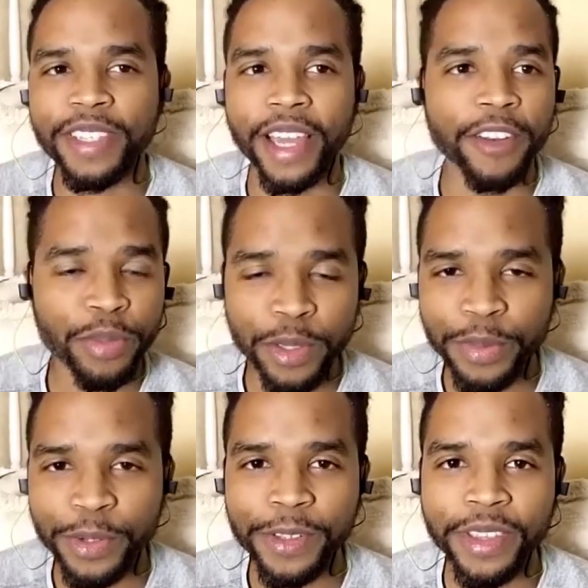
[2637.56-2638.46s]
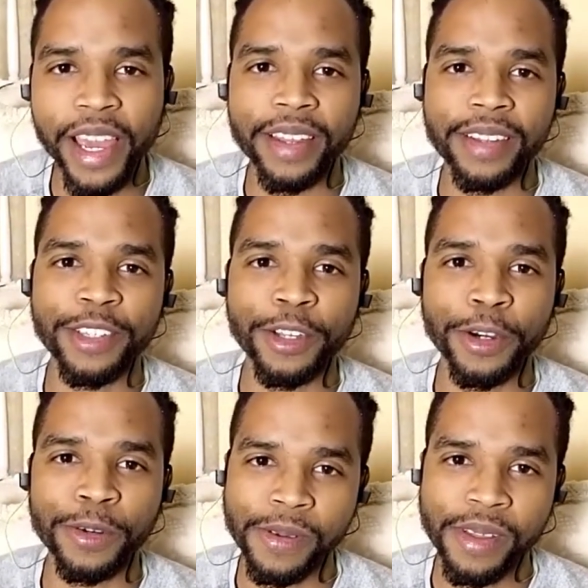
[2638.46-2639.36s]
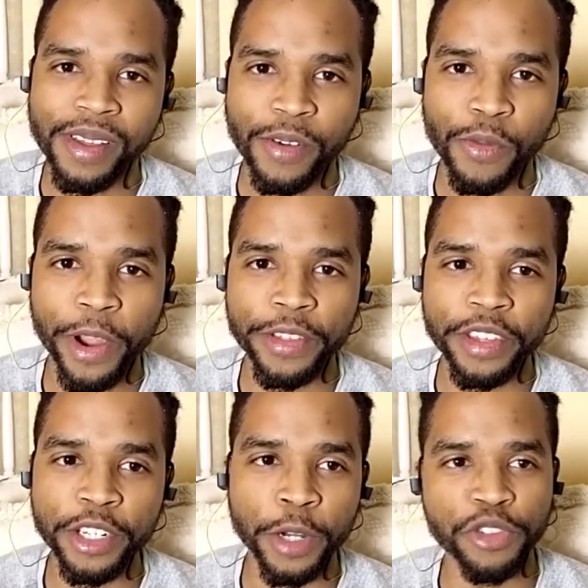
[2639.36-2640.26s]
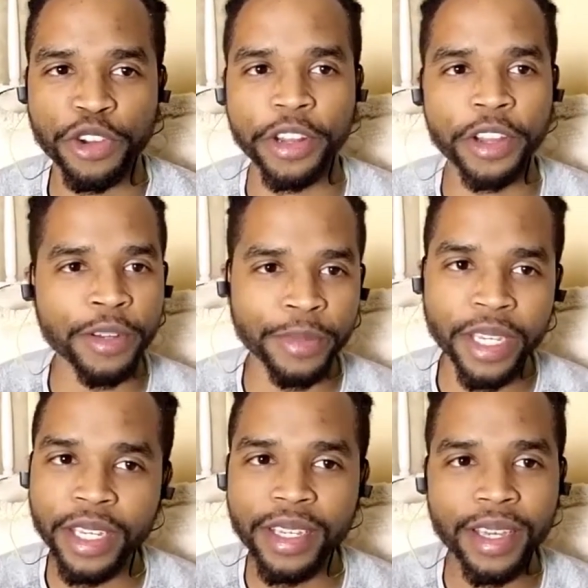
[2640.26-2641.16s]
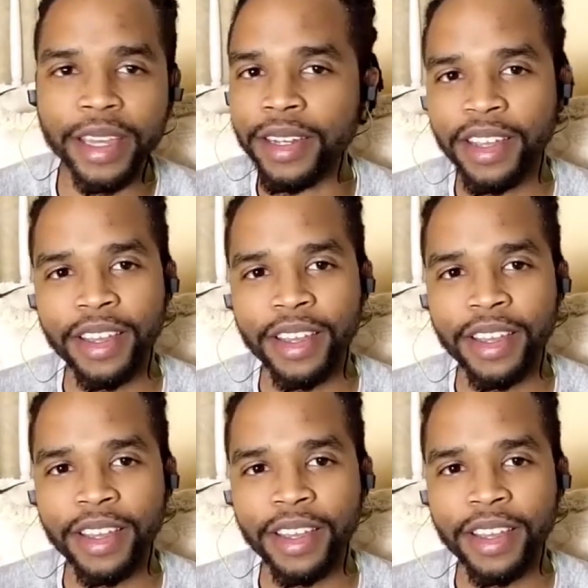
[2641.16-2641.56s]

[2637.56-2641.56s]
side of people that, wear the "don't tread on me" and,